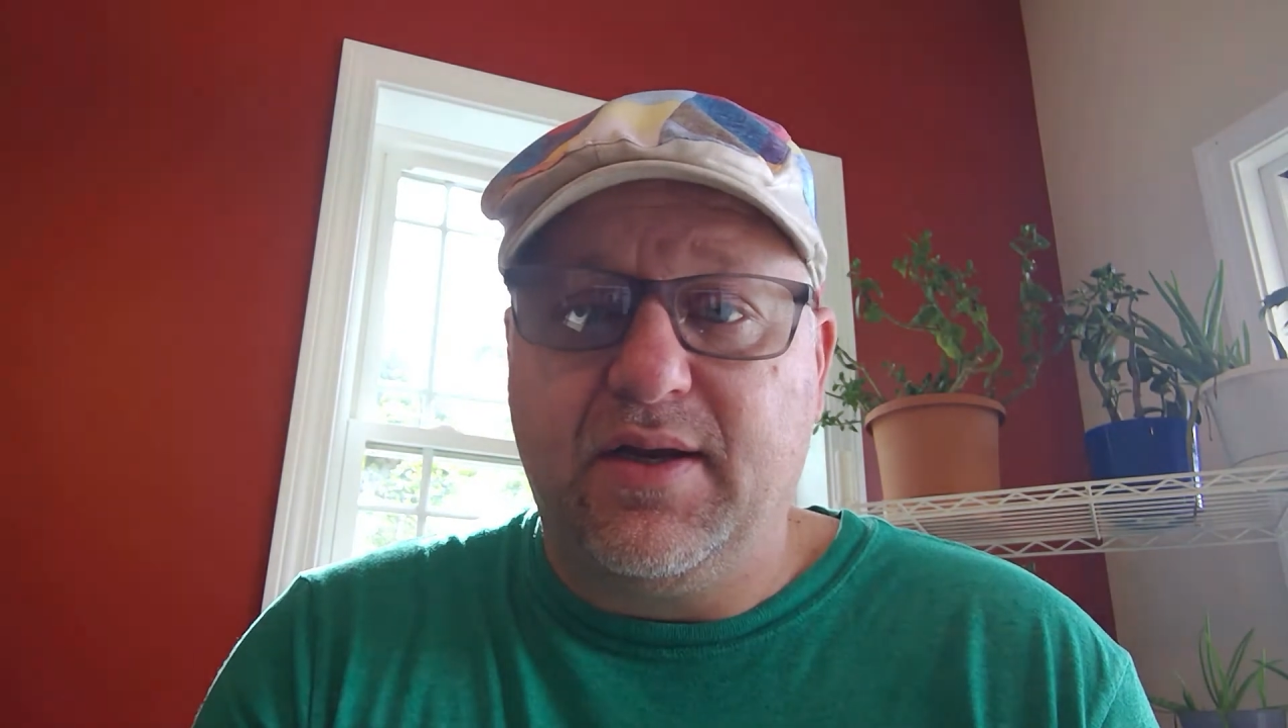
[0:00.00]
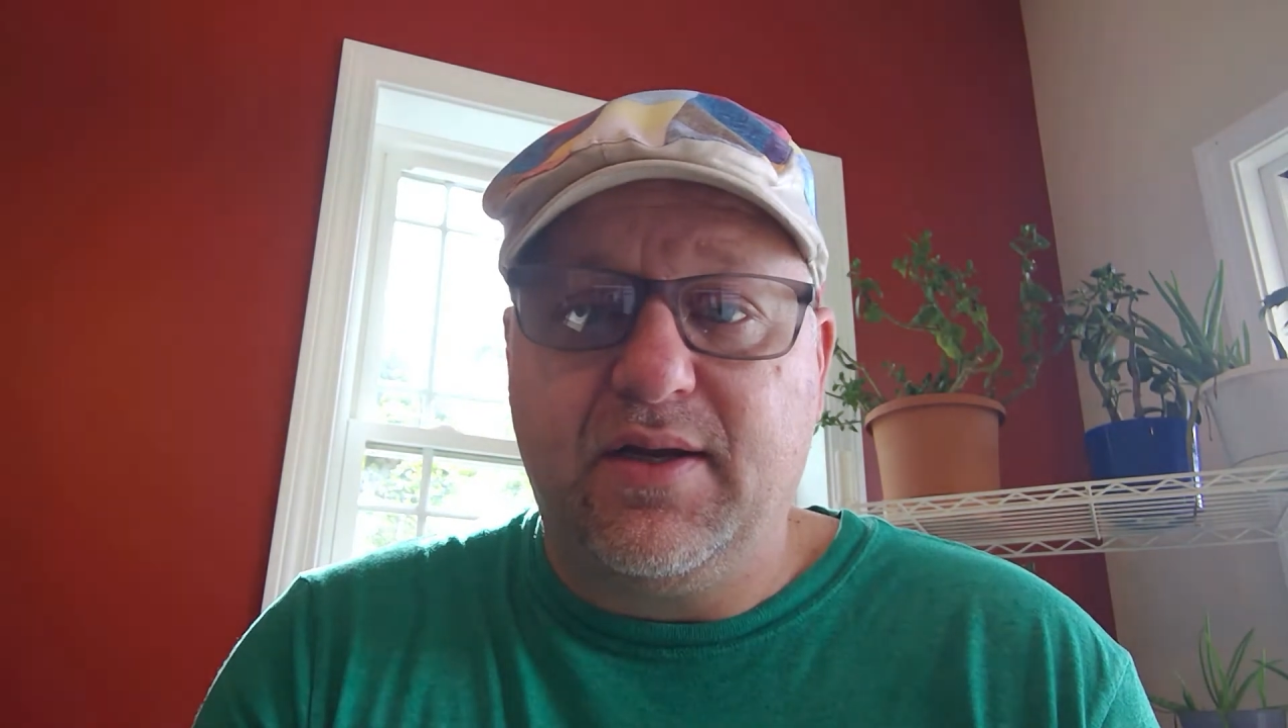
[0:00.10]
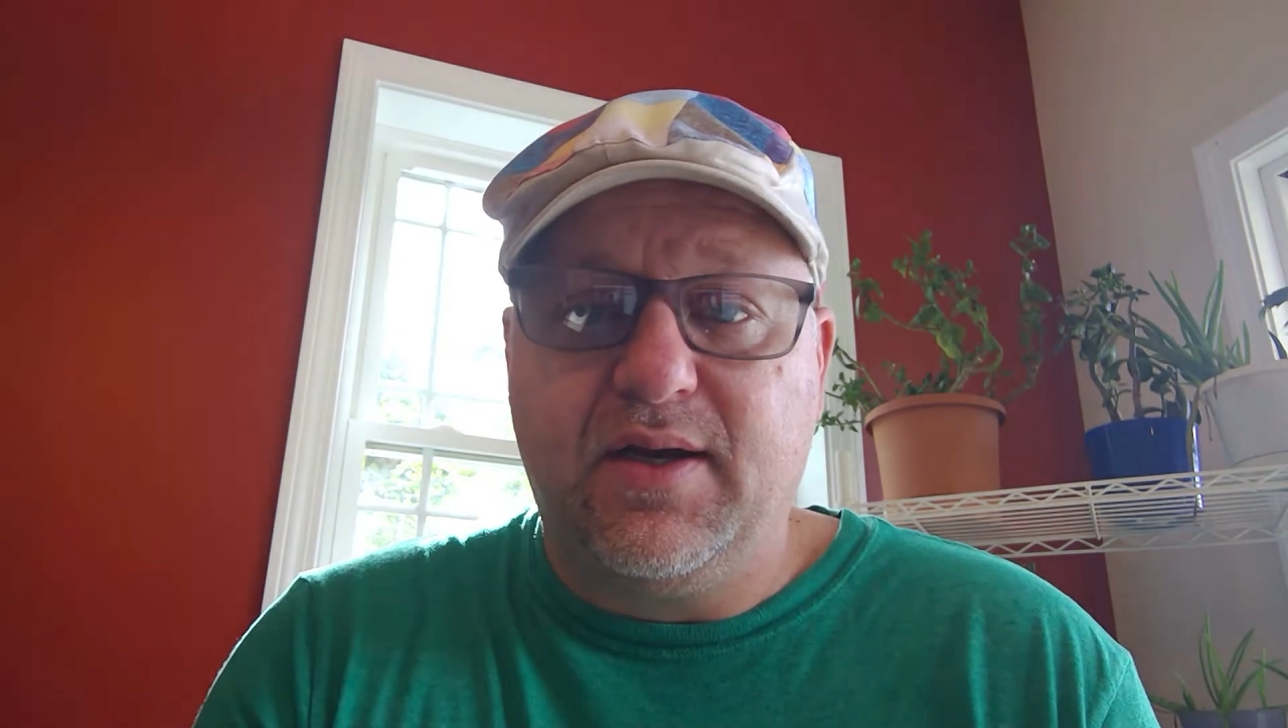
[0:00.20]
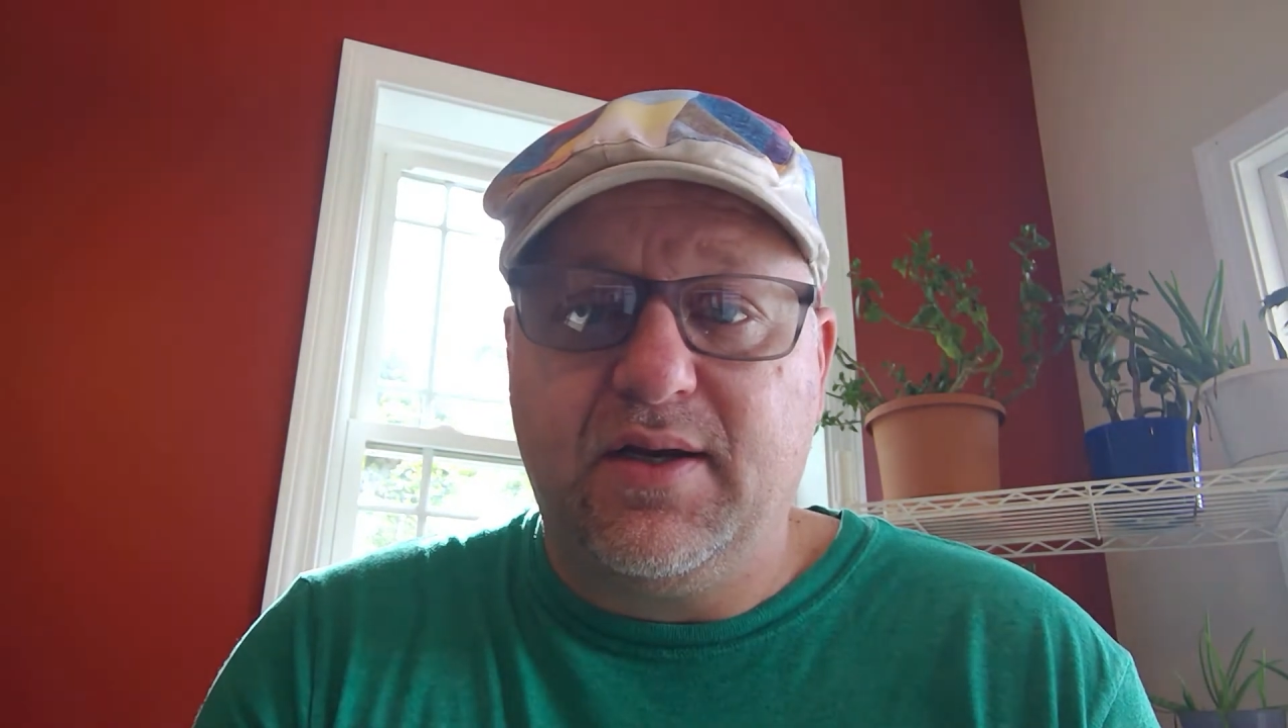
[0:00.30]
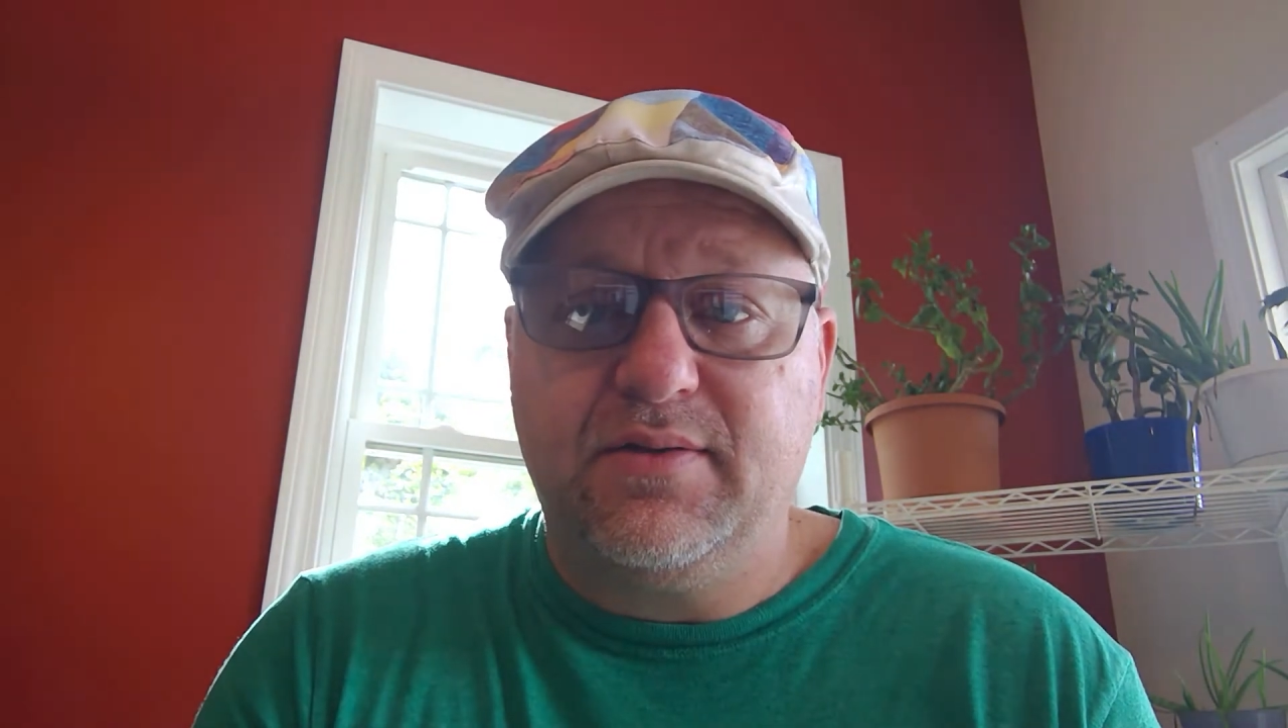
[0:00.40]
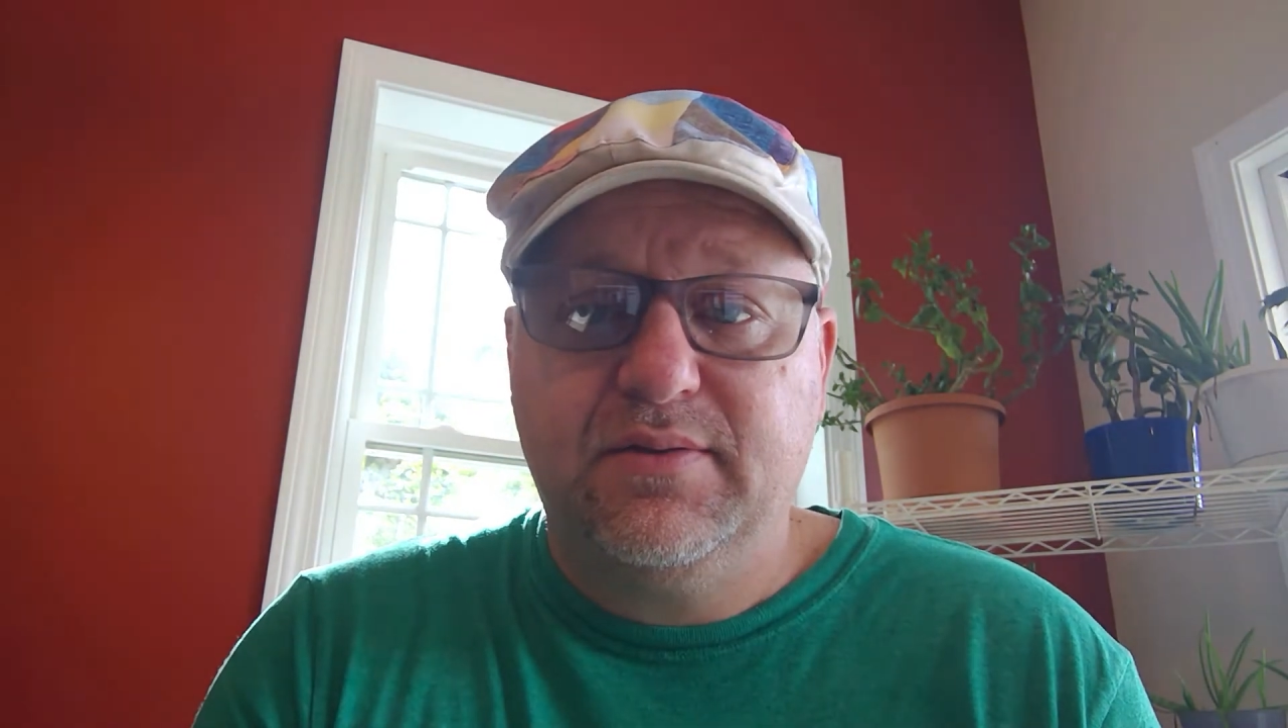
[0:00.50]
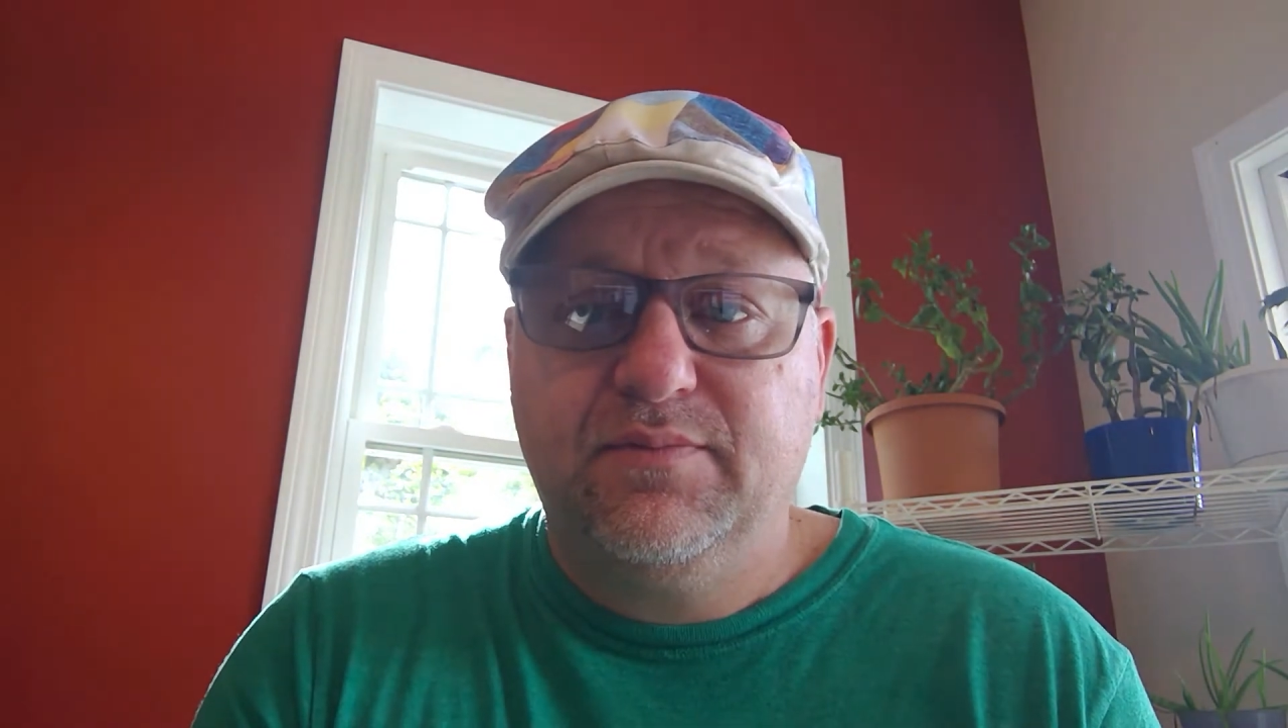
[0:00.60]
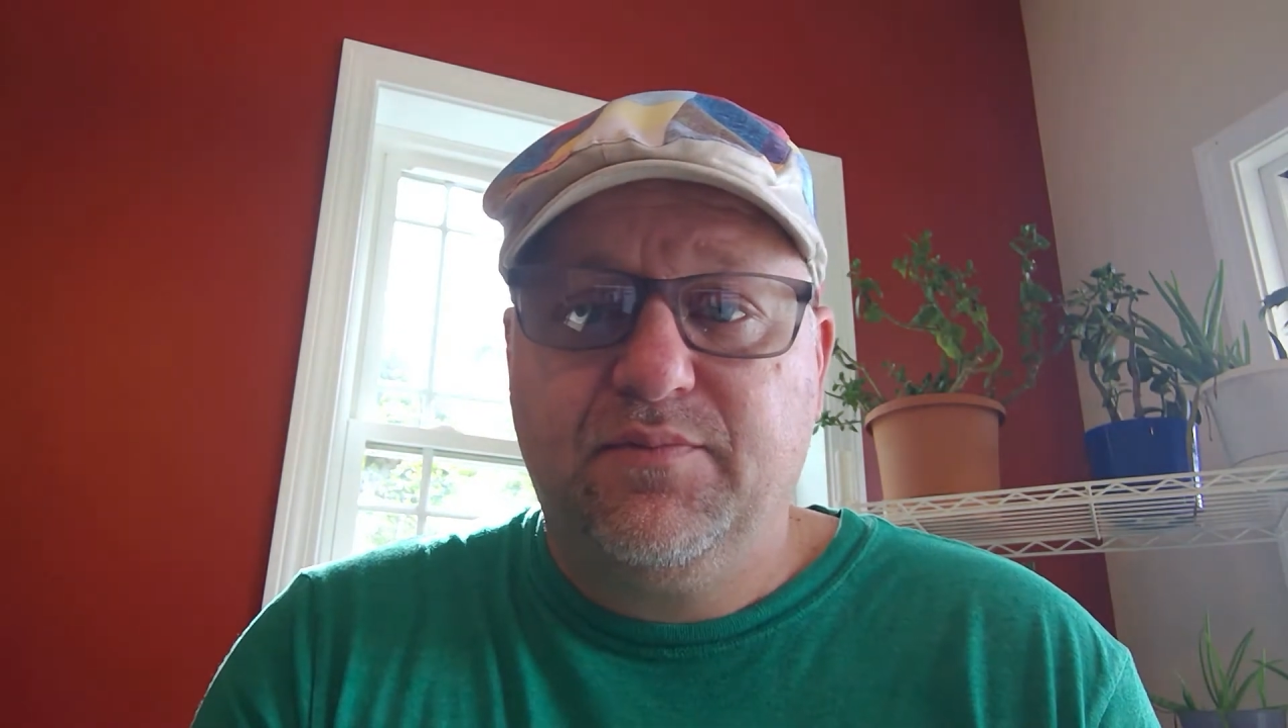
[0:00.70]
it done.